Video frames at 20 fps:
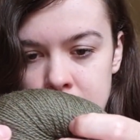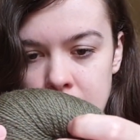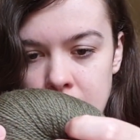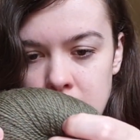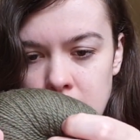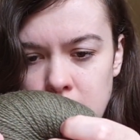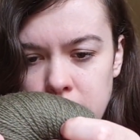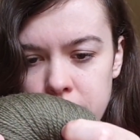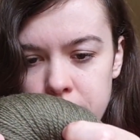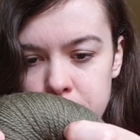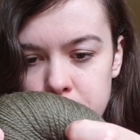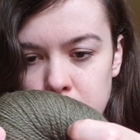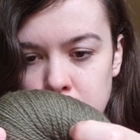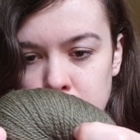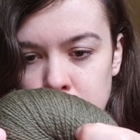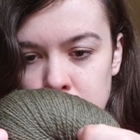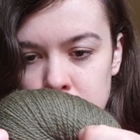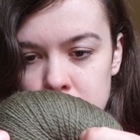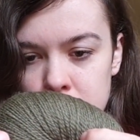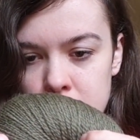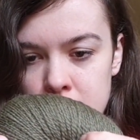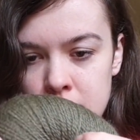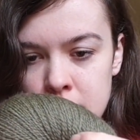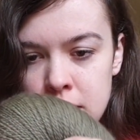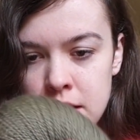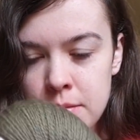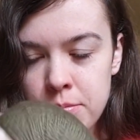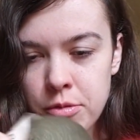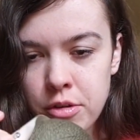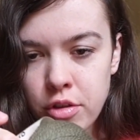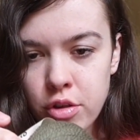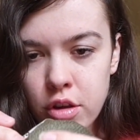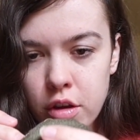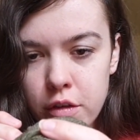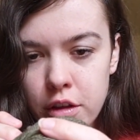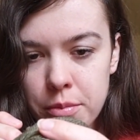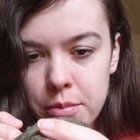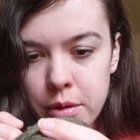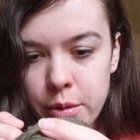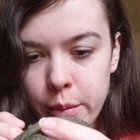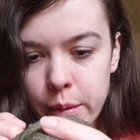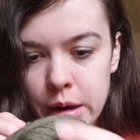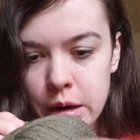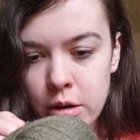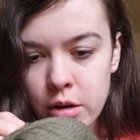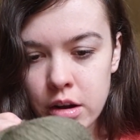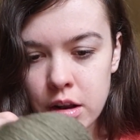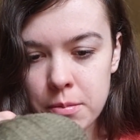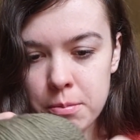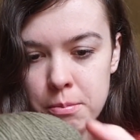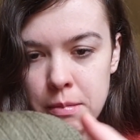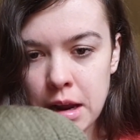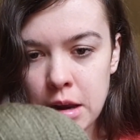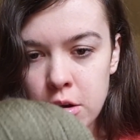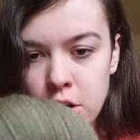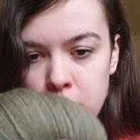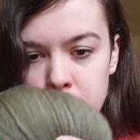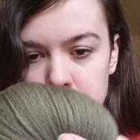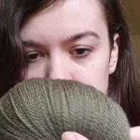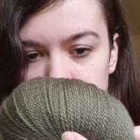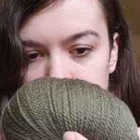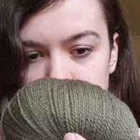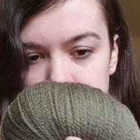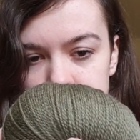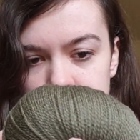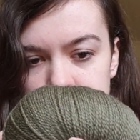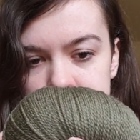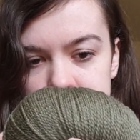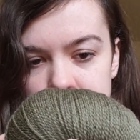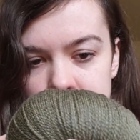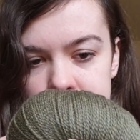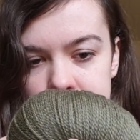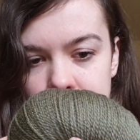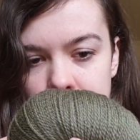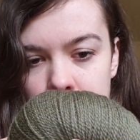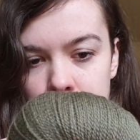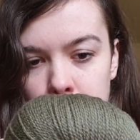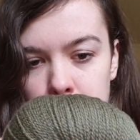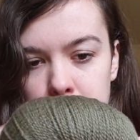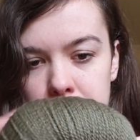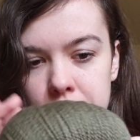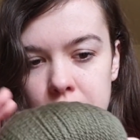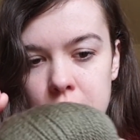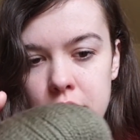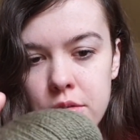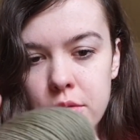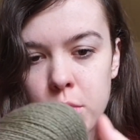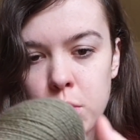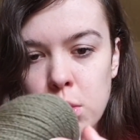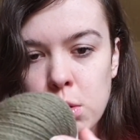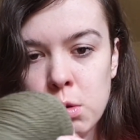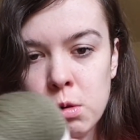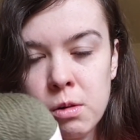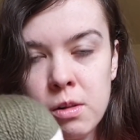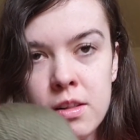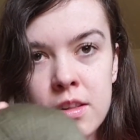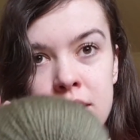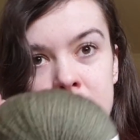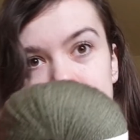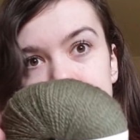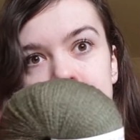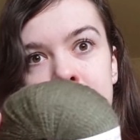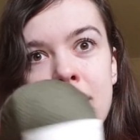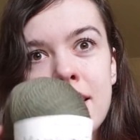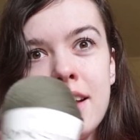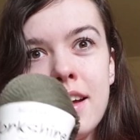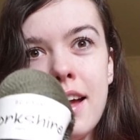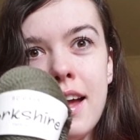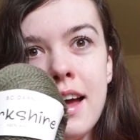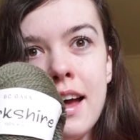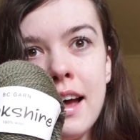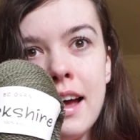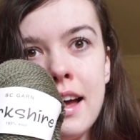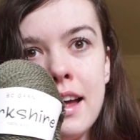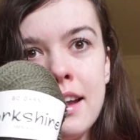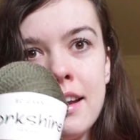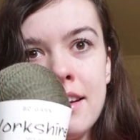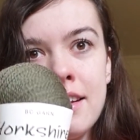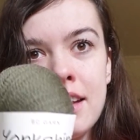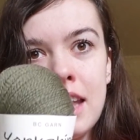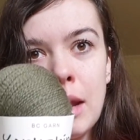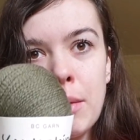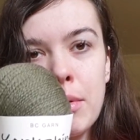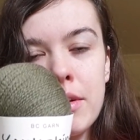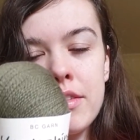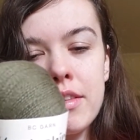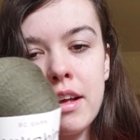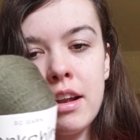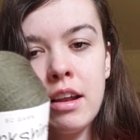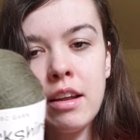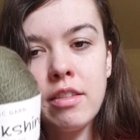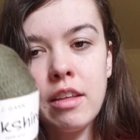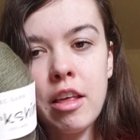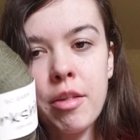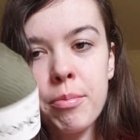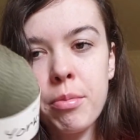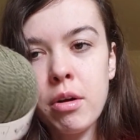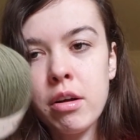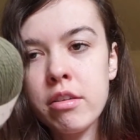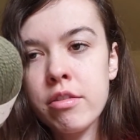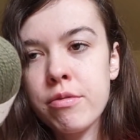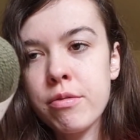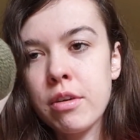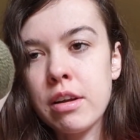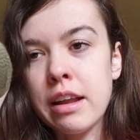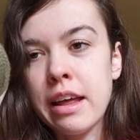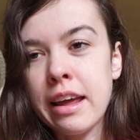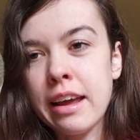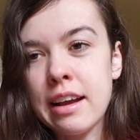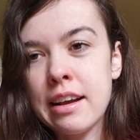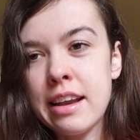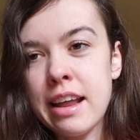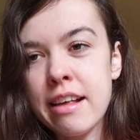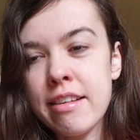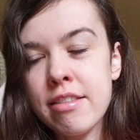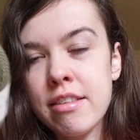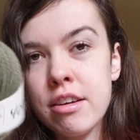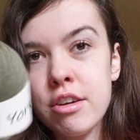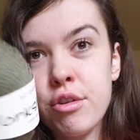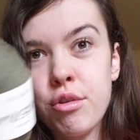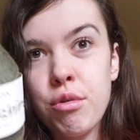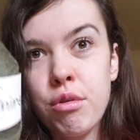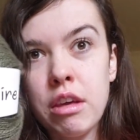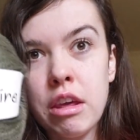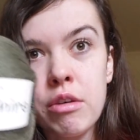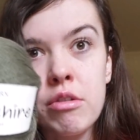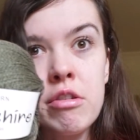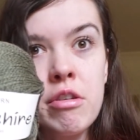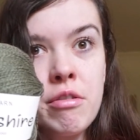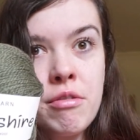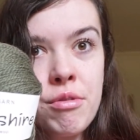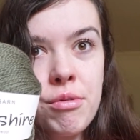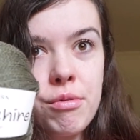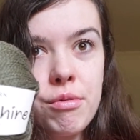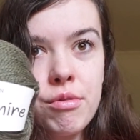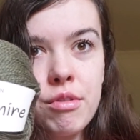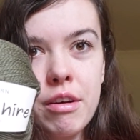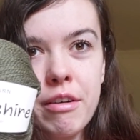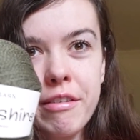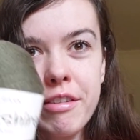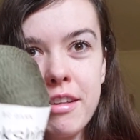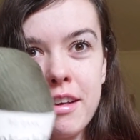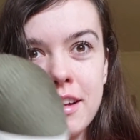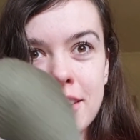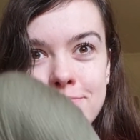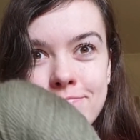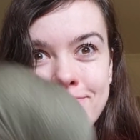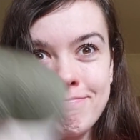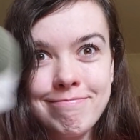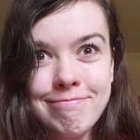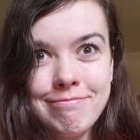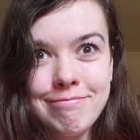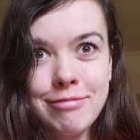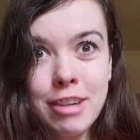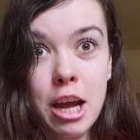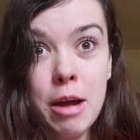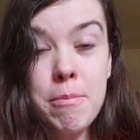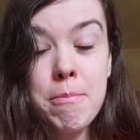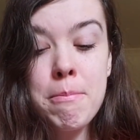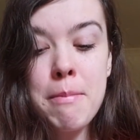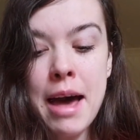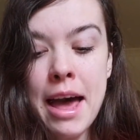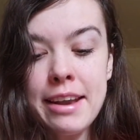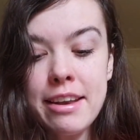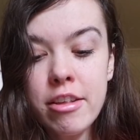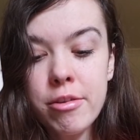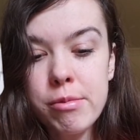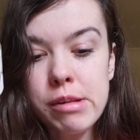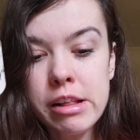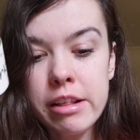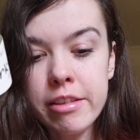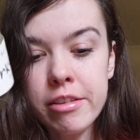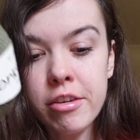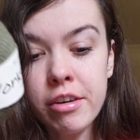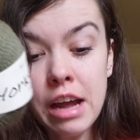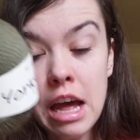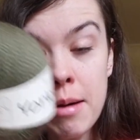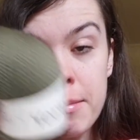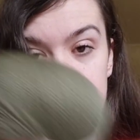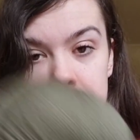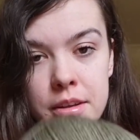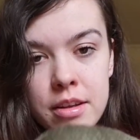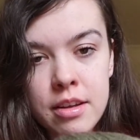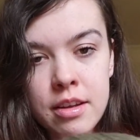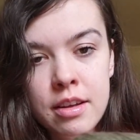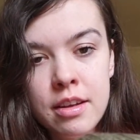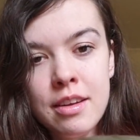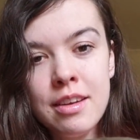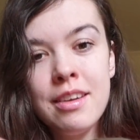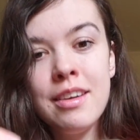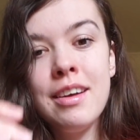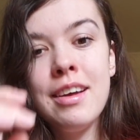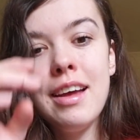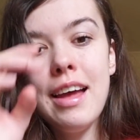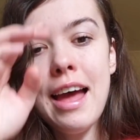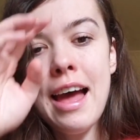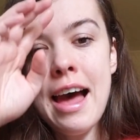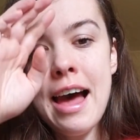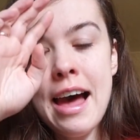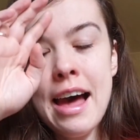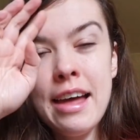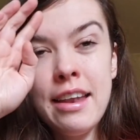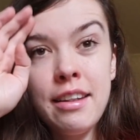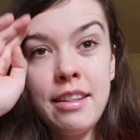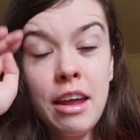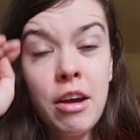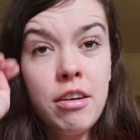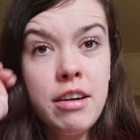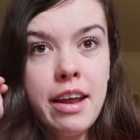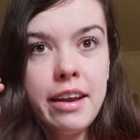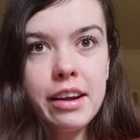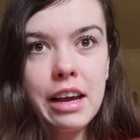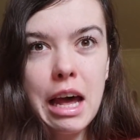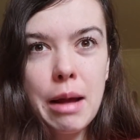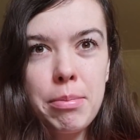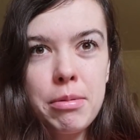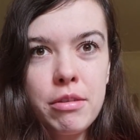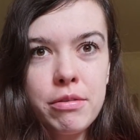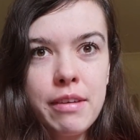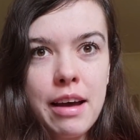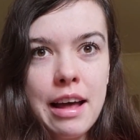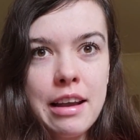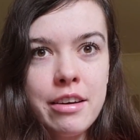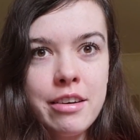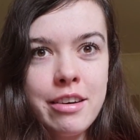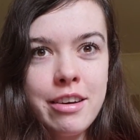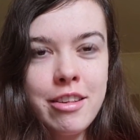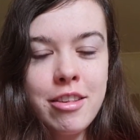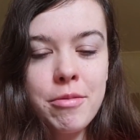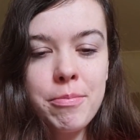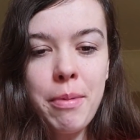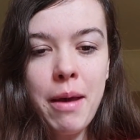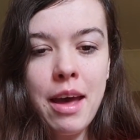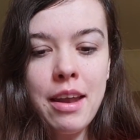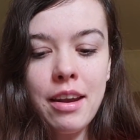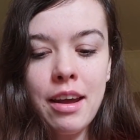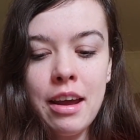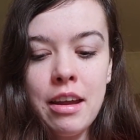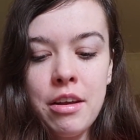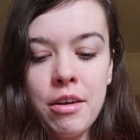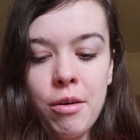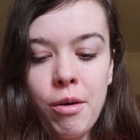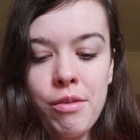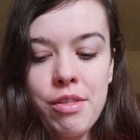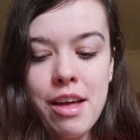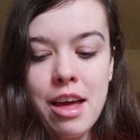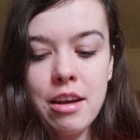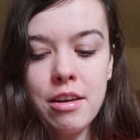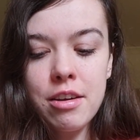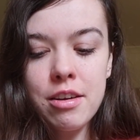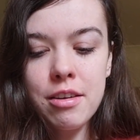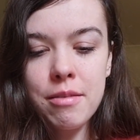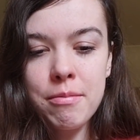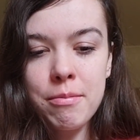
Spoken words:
I know it's wool. Not sure if it's merino. It may not be. It just says 100% wool. And they were selling these balls for like less than €2. So I was like, might as well stock up. And they only had a couple of colors, but I know that